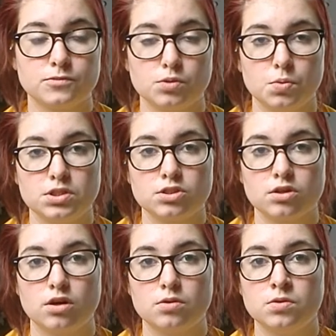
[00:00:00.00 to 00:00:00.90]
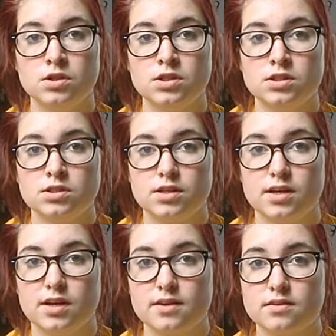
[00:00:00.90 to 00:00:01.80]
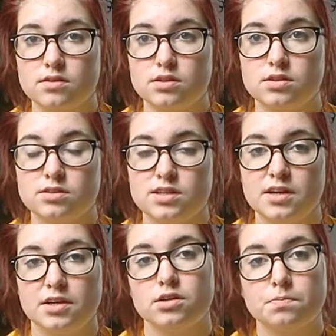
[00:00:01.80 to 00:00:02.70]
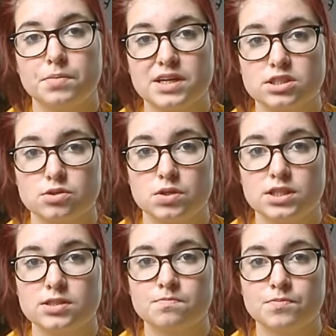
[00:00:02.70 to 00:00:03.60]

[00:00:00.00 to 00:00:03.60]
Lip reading: weeks ago, that Daniel passed away.